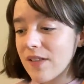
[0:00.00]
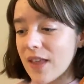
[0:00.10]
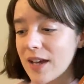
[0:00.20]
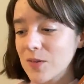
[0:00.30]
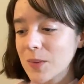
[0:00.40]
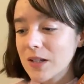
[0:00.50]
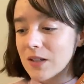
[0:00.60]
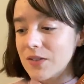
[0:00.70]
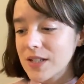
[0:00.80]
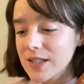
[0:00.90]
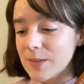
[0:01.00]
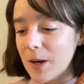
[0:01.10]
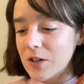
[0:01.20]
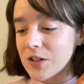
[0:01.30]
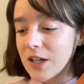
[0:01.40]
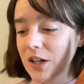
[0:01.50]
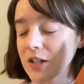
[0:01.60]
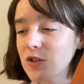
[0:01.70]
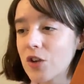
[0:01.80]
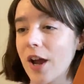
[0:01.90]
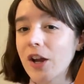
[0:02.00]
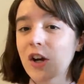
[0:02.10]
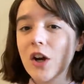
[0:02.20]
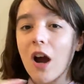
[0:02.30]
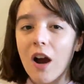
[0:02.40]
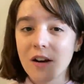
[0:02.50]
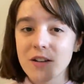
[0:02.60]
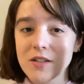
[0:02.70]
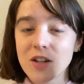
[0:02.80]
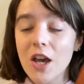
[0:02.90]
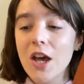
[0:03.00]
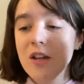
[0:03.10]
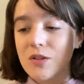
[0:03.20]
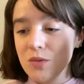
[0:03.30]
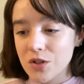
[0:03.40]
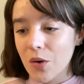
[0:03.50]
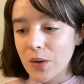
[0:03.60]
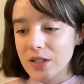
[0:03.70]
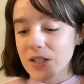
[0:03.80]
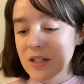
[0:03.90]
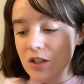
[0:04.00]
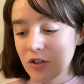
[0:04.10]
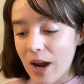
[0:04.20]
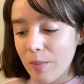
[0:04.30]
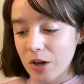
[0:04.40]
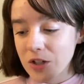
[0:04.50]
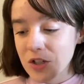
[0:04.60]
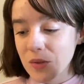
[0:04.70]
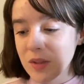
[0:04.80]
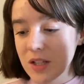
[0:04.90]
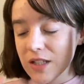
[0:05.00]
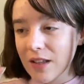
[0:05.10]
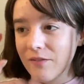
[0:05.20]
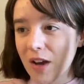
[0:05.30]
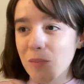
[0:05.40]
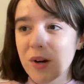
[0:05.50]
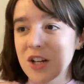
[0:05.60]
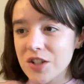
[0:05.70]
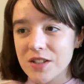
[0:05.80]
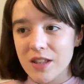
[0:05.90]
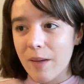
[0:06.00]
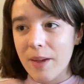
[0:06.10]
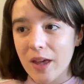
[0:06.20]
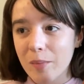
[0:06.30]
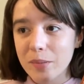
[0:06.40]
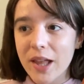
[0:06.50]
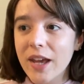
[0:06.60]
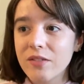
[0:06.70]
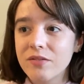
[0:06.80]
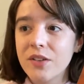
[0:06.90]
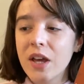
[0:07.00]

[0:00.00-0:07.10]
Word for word: And that is what Clarice Lispector here is trying her hardest to show us and to grab onto these vibrations that make up life